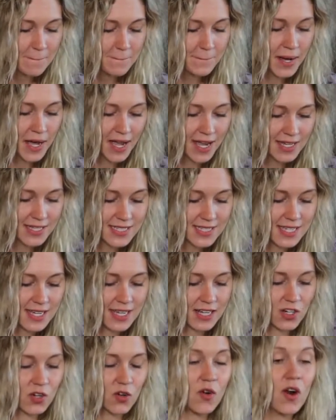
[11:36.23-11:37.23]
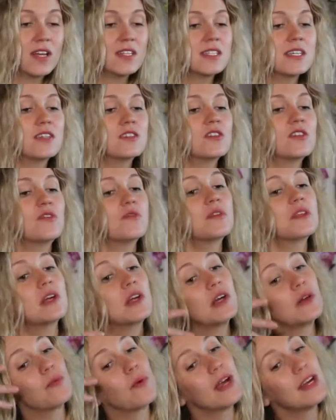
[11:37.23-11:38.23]
But garage sales are a really
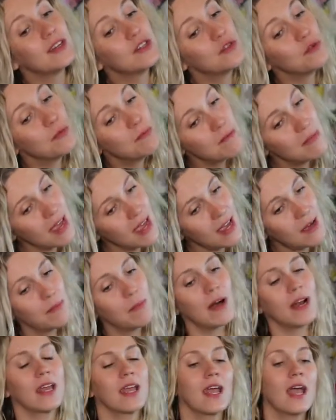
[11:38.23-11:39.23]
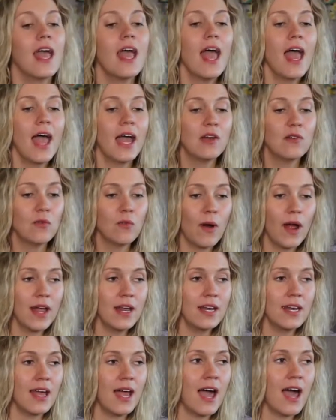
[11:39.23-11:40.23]
good way to make money. And
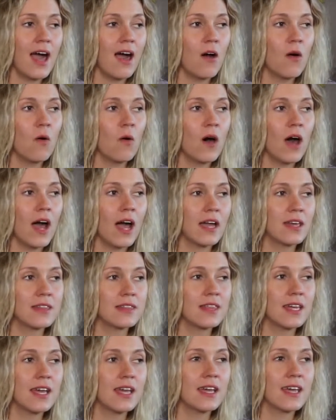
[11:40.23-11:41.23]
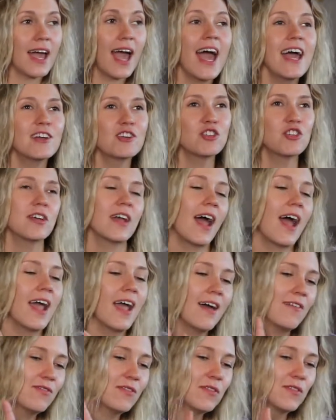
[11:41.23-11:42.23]
right now, I think, actually, I
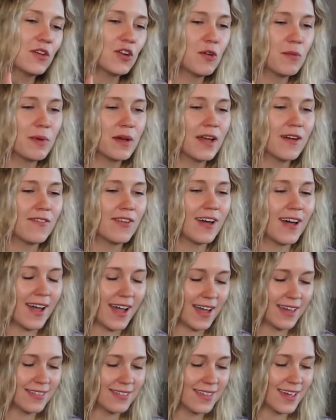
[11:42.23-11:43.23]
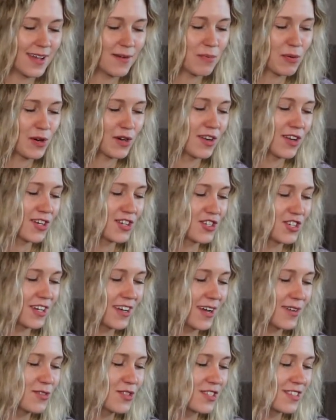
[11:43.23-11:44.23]
have a little bit of a, I think, prediction.
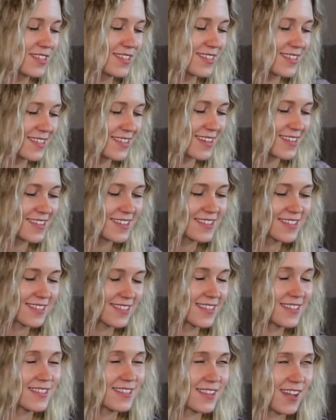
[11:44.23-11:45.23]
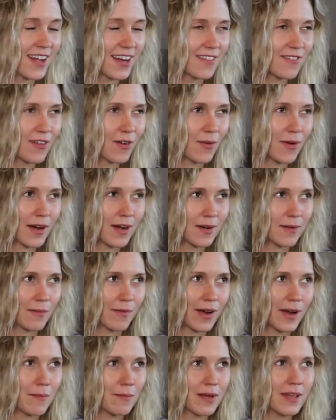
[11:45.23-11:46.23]
I'm just gonna say this is kind of a random
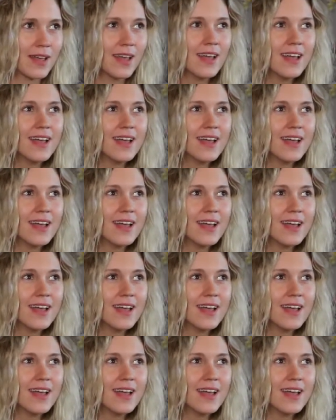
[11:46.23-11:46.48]
rant, but